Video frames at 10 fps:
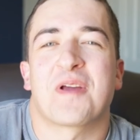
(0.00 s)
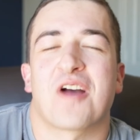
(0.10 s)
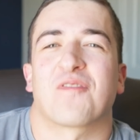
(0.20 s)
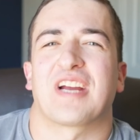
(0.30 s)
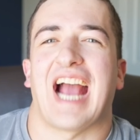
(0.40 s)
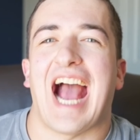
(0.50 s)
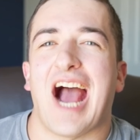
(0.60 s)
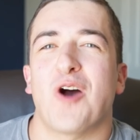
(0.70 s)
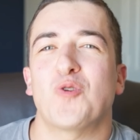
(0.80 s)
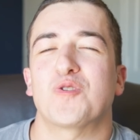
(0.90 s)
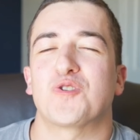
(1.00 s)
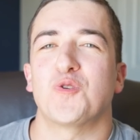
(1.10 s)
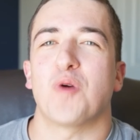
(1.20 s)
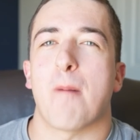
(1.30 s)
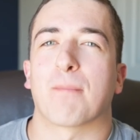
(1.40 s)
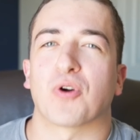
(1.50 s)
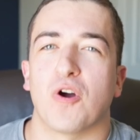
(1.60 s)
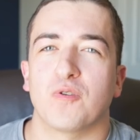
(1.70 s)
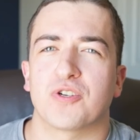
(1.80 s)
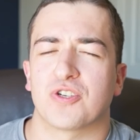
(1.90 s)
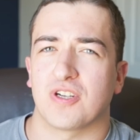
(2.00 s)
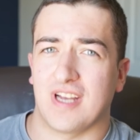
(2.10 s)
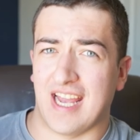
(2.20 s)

covering how to approach